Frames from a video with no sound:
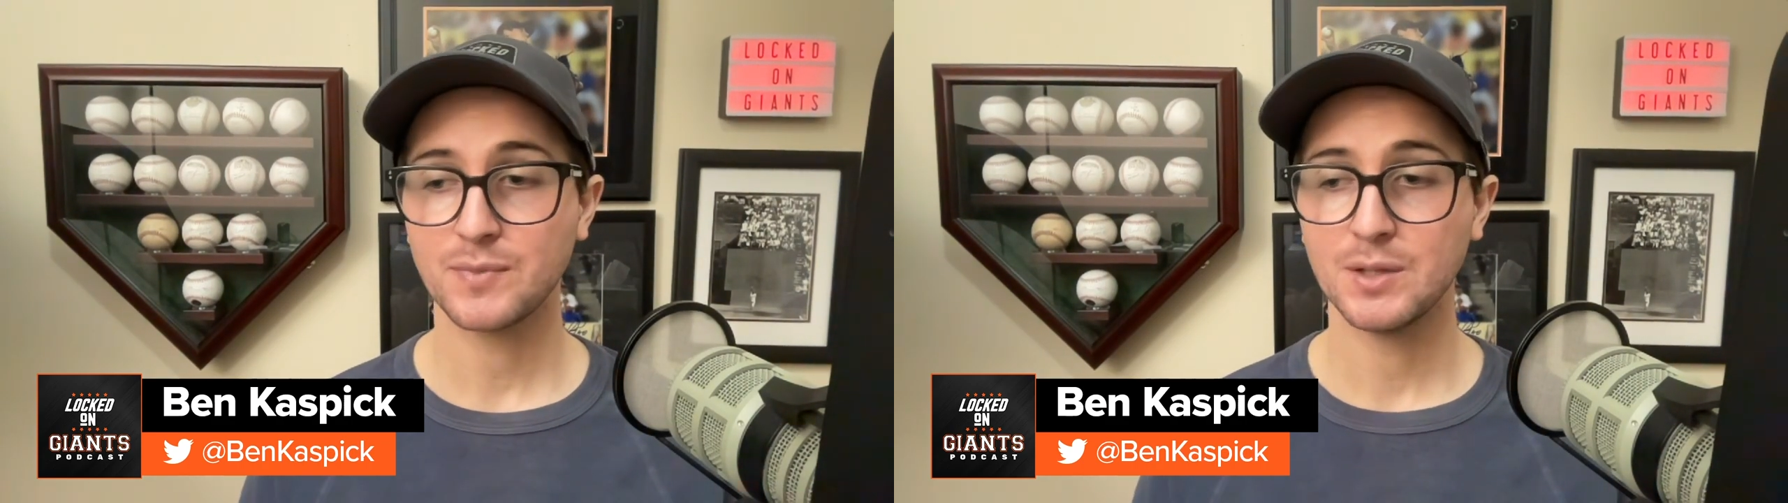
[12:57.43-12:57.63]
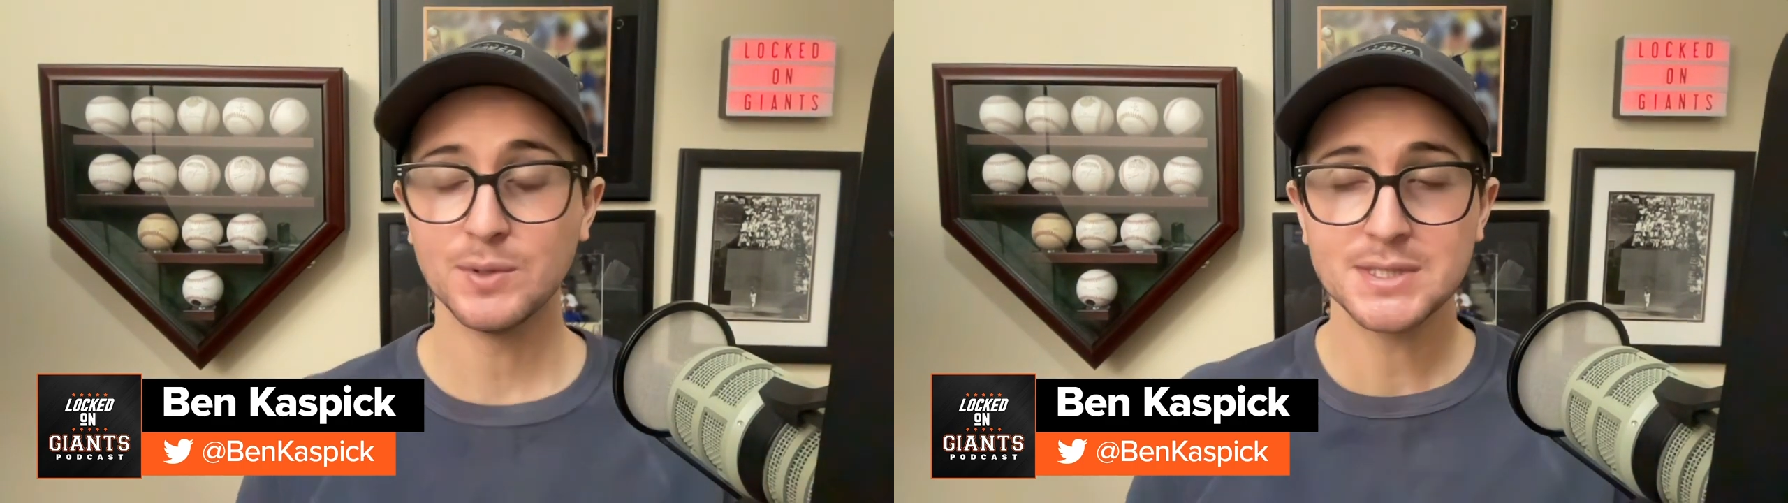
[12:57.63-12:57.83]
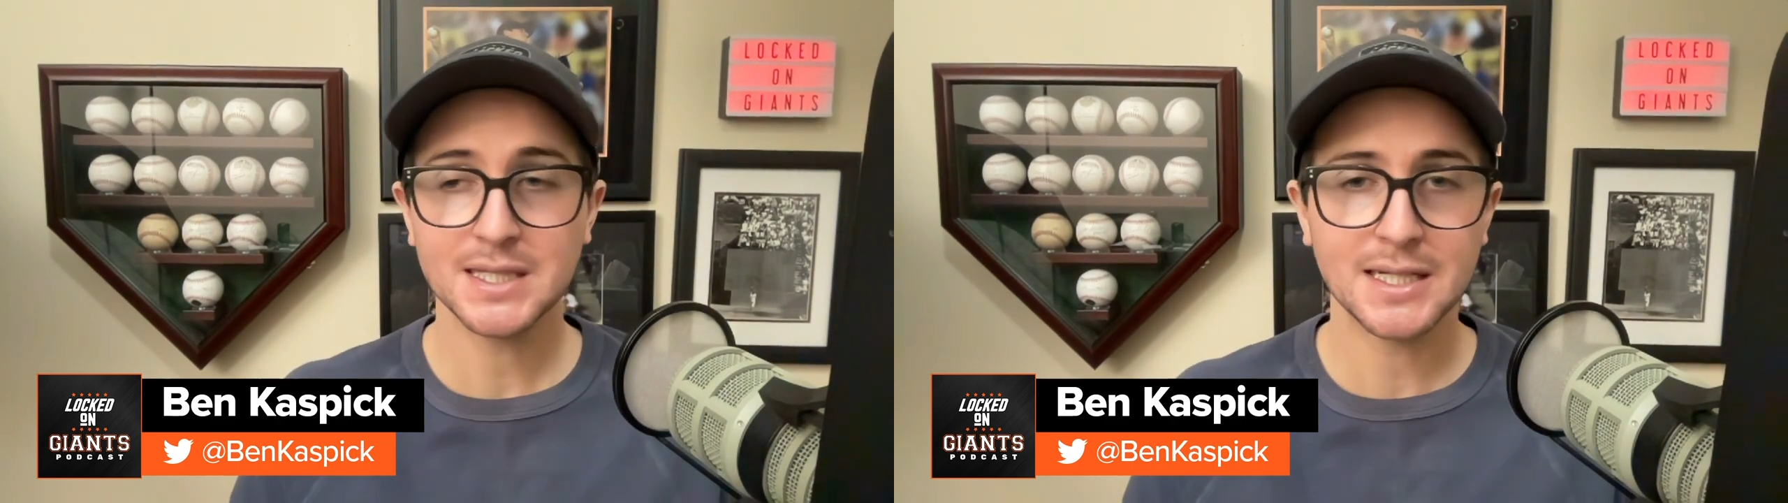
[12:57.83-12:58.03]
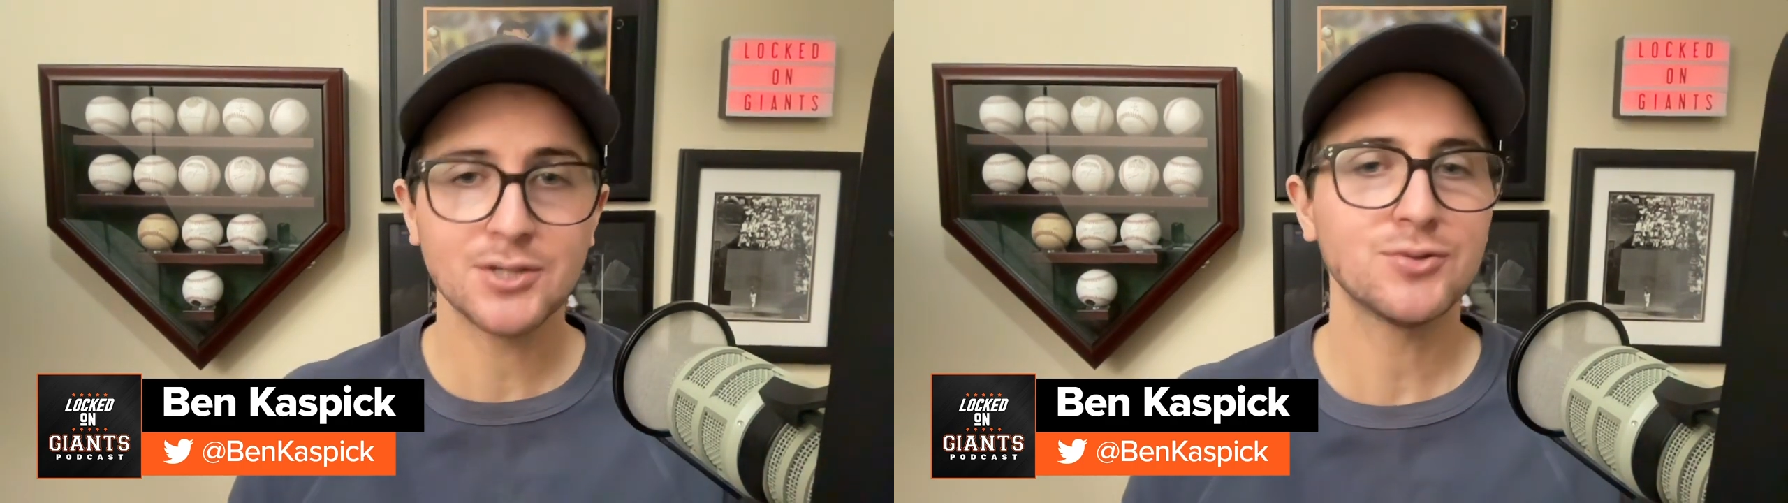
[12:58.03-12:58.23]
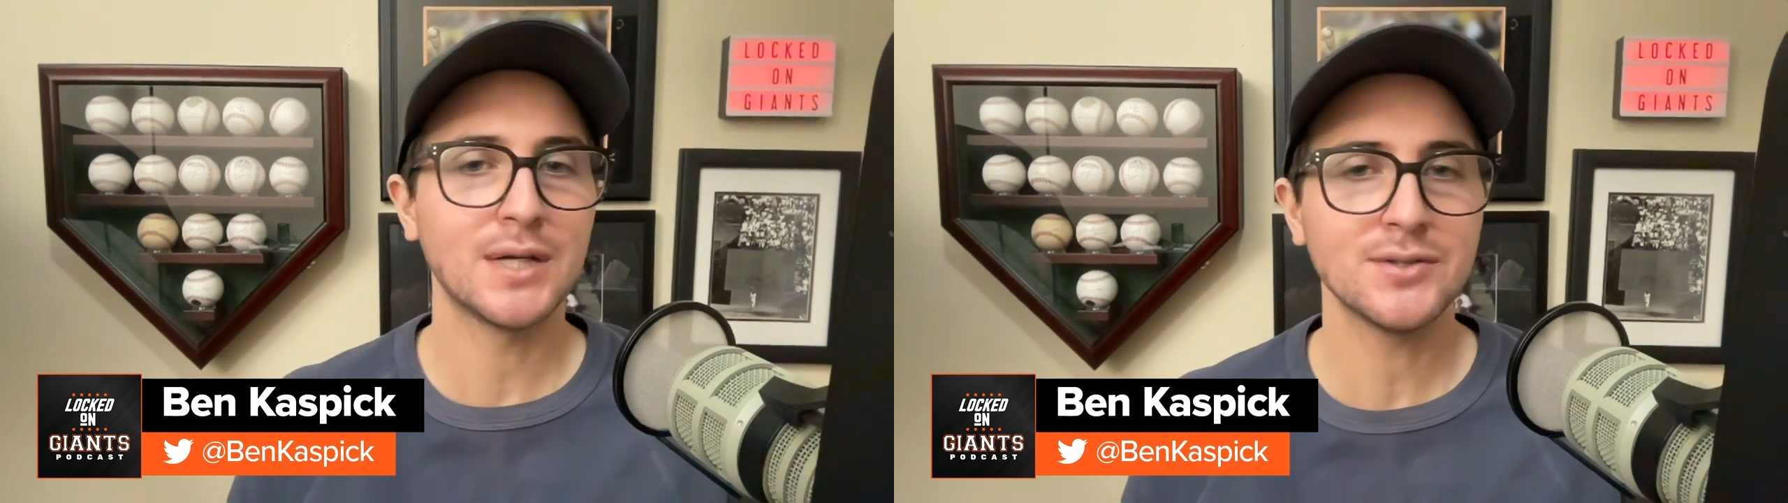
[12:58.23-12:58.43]
once again,
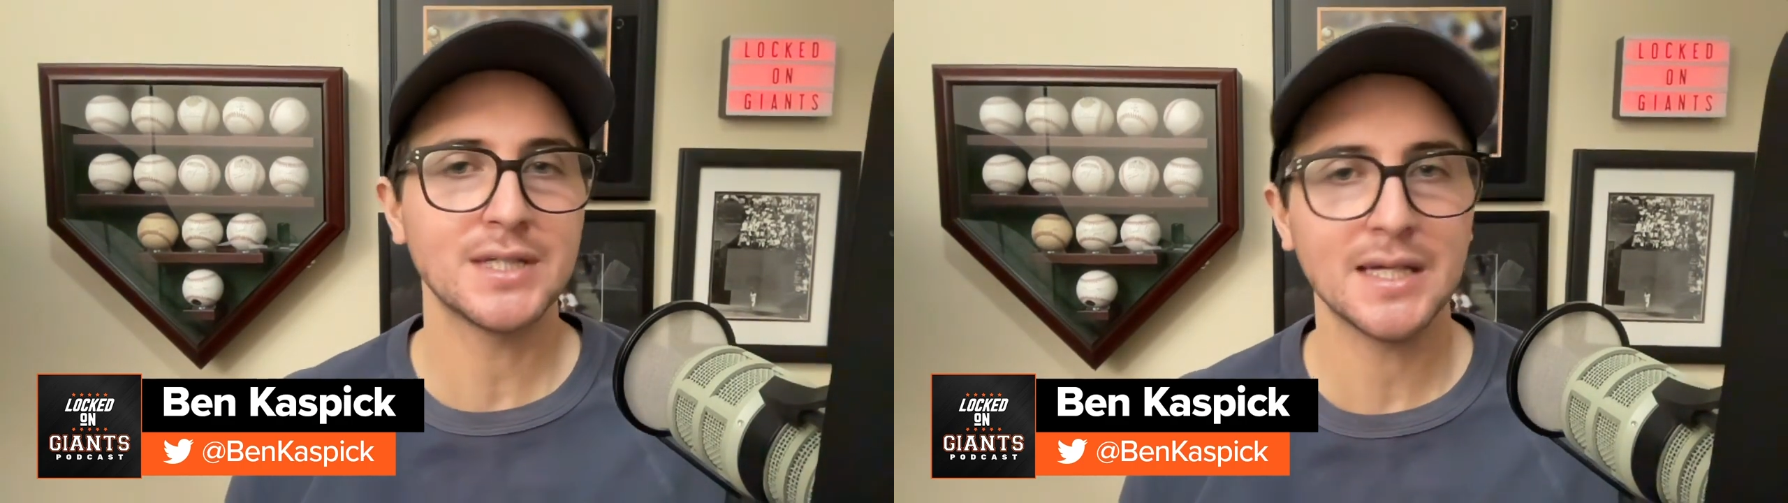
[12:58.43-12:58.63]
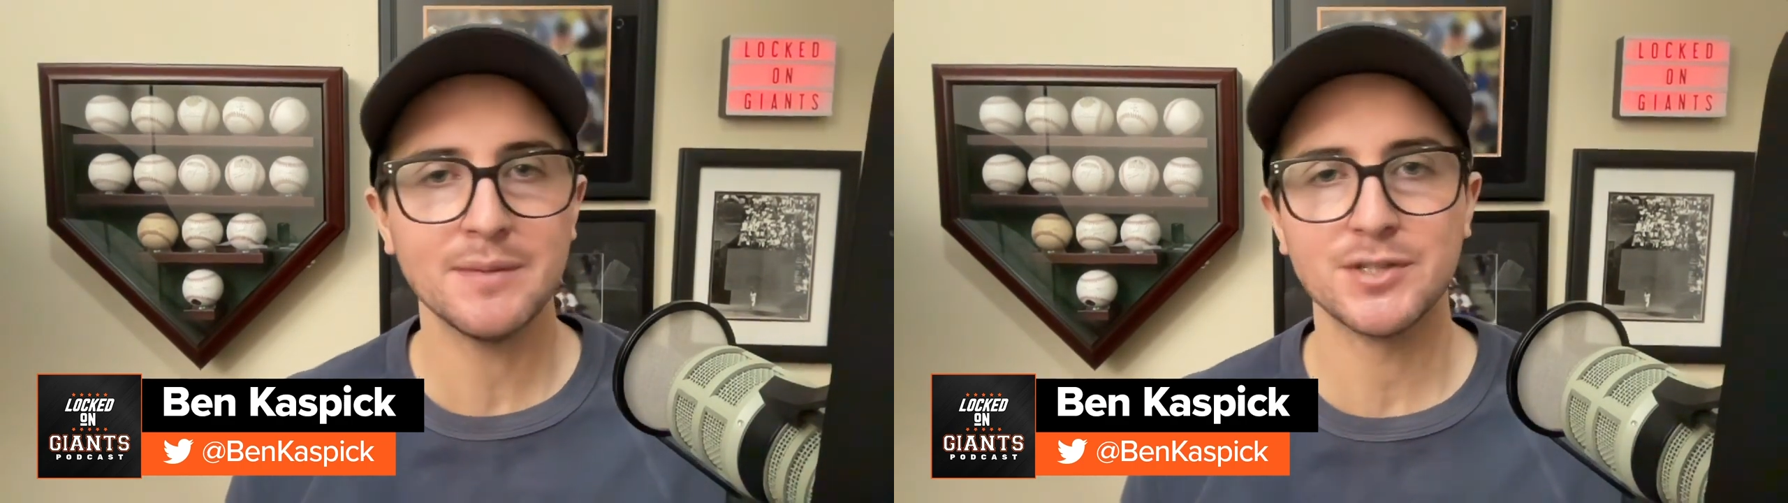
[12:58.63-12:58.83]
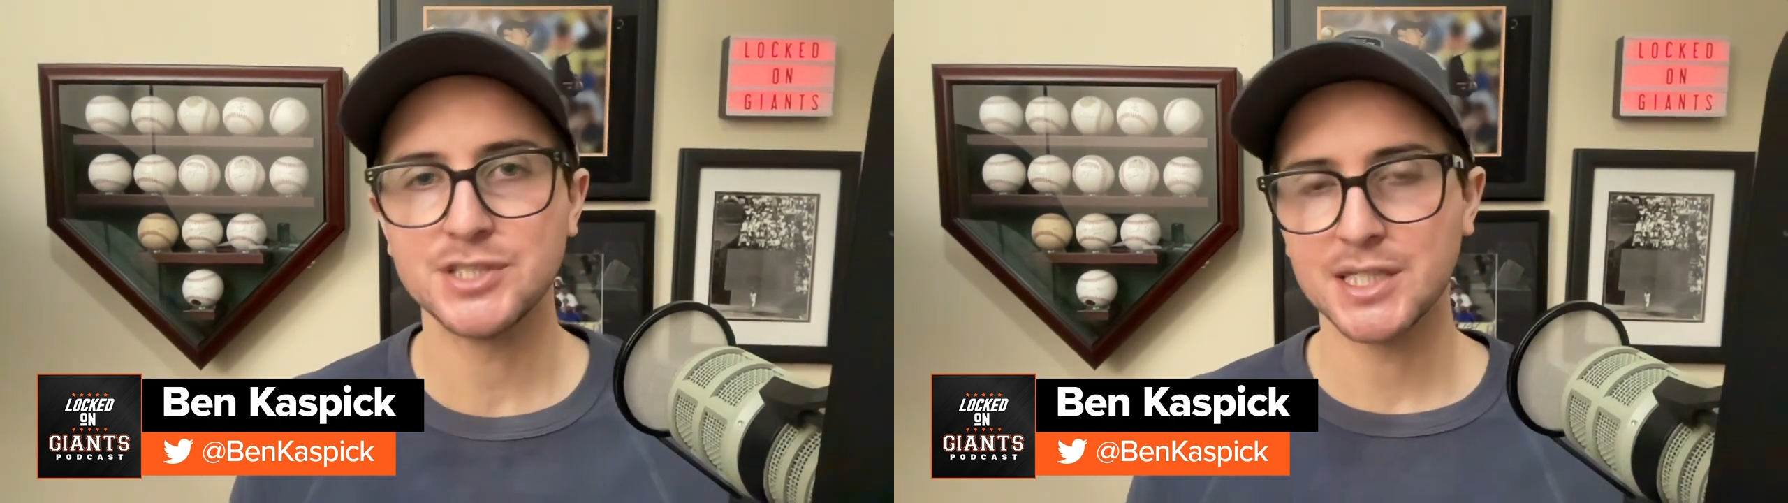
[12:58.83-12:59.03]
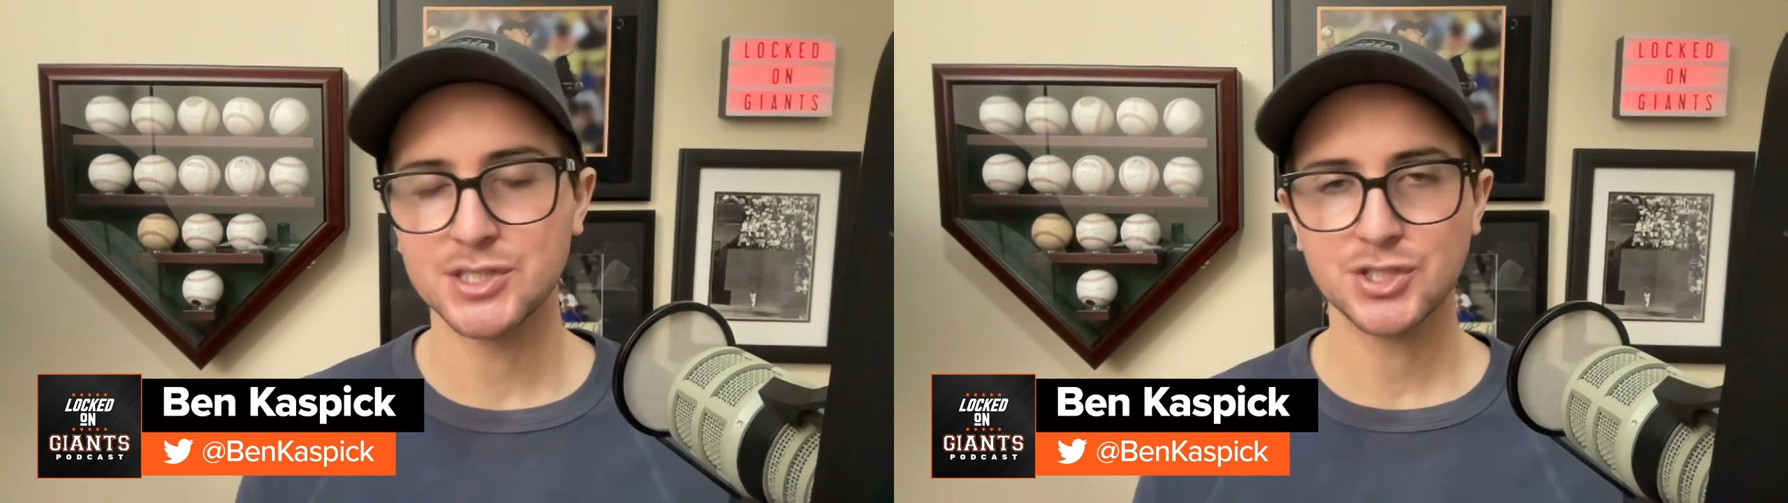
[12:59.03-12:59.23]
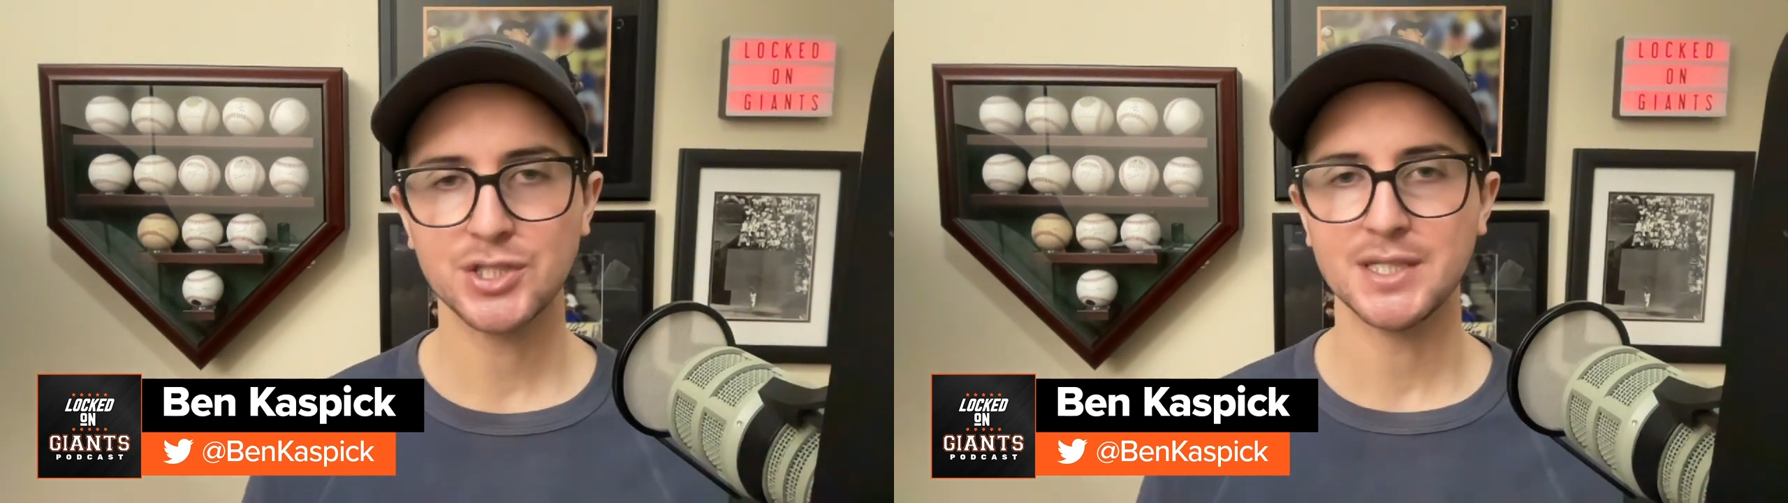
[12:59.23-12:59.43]
throughout the game, the
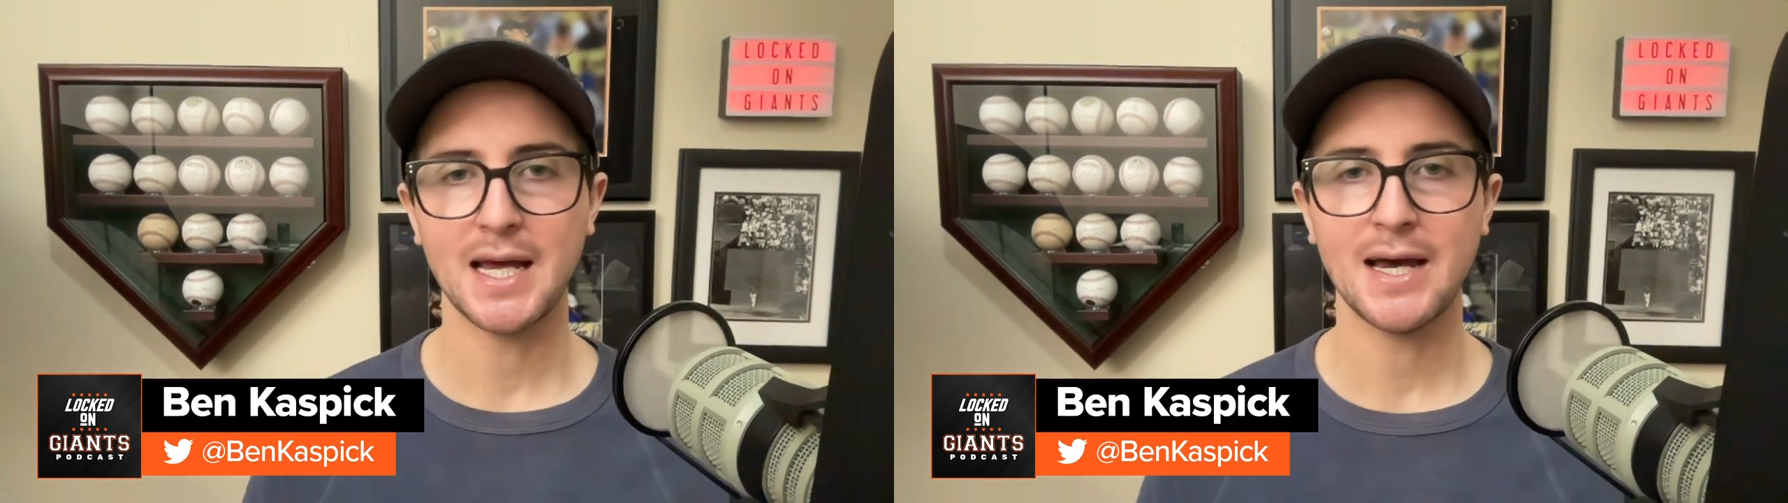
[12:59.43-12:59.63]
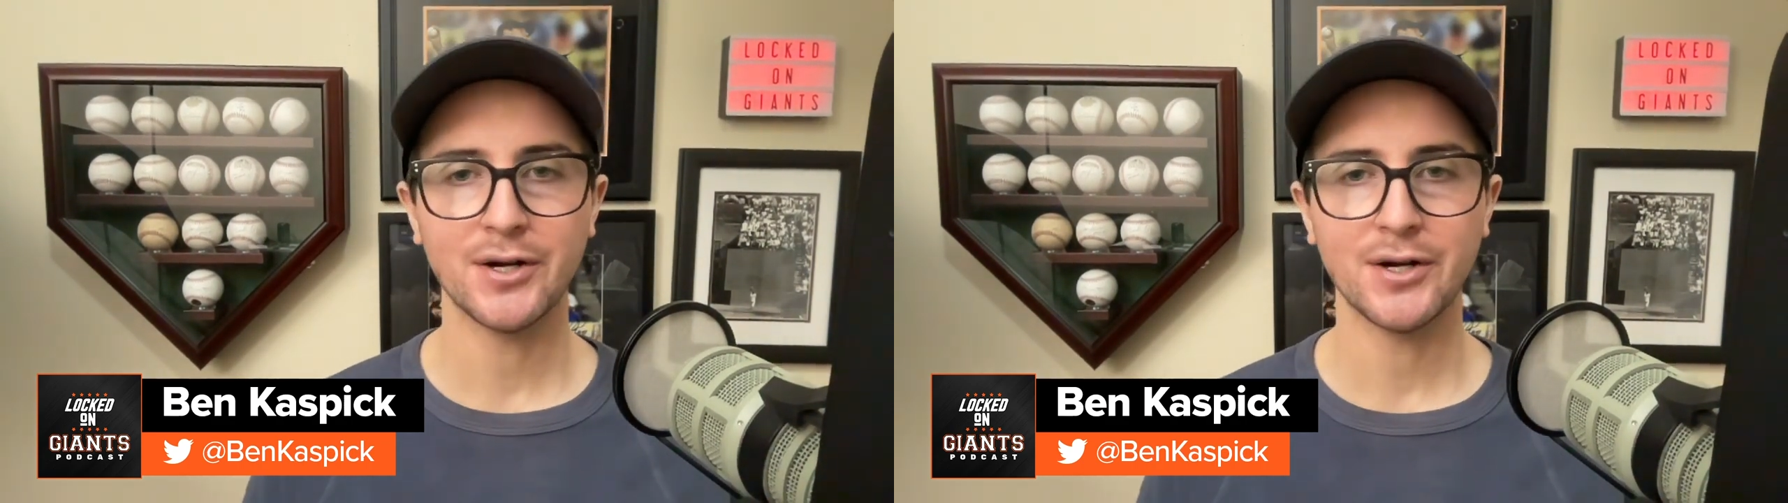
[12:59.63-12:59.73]
Giants couldn't add